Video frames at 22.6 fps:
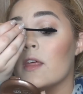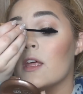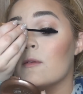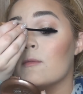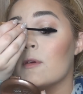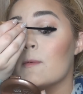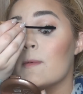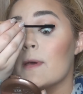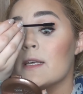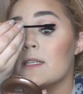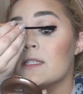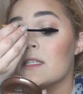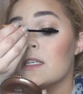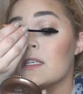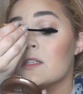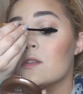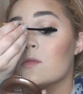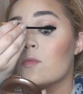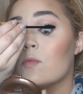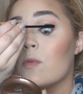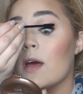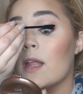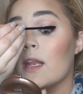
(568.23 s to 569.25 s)
Then my
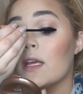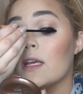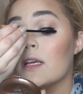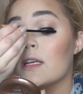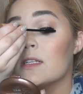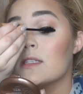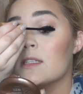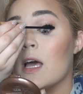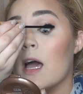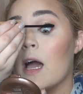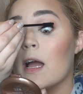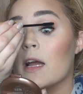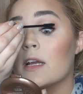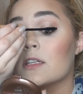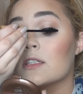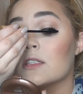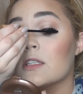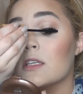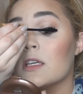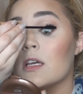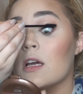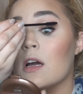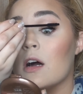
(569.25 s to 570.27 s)
bestie's wedding is
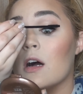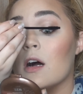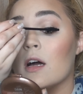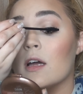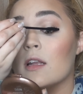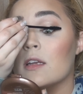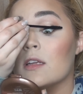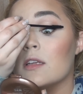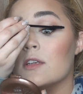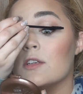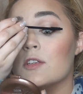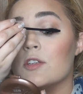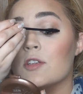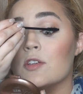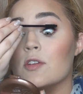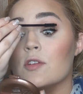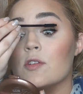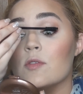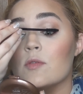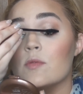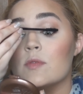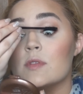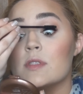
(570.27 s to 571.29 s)
actually on
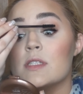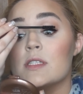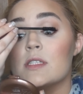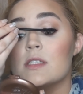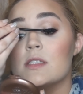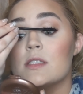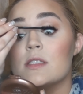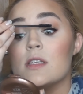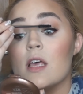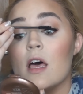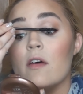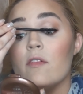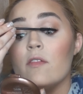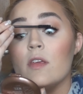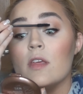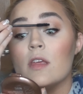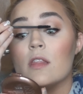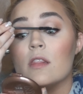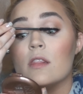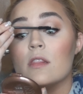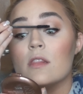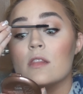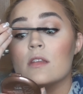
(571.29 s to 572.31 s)
June
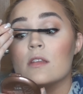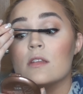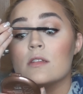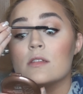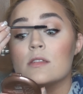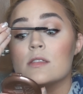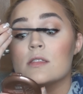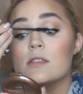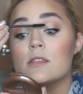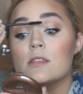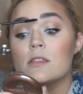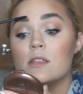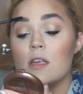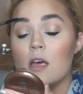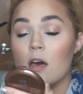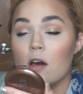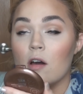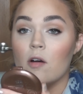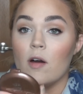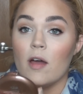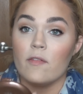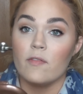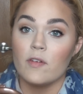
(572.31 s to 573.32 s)
7th. So
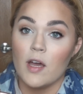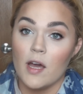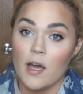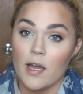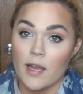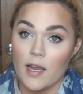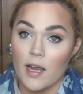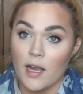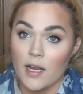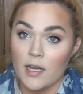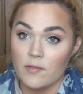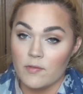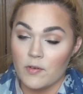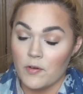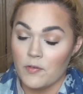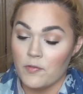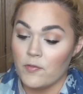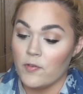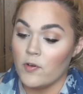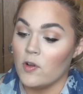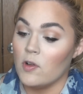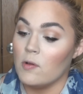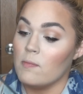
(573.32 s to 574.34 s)
I've got kind of a
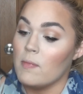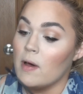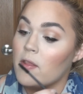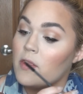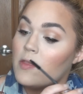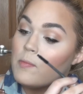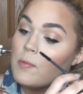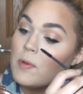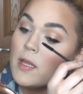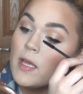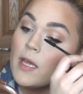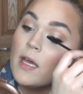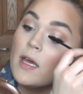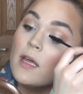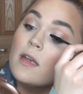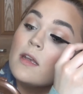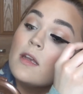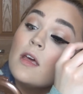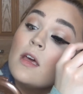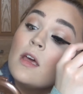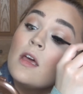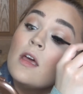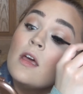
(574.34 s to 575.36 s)
full month
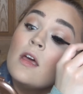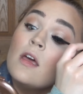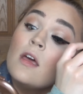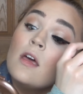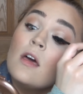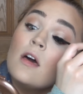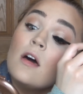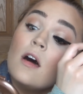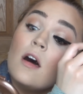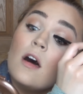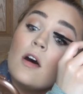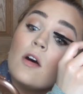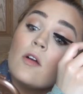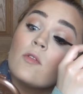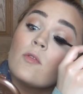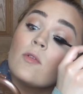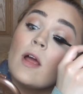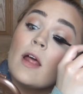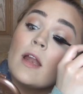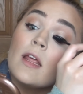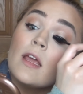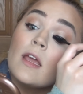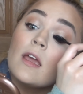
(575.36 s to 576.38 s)
planned
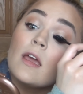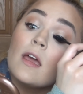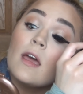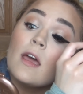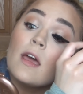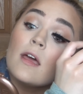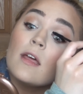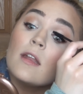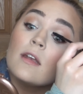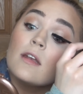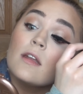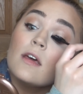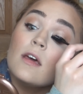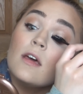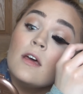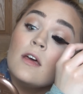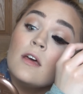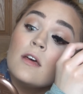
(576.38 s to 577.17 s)
already and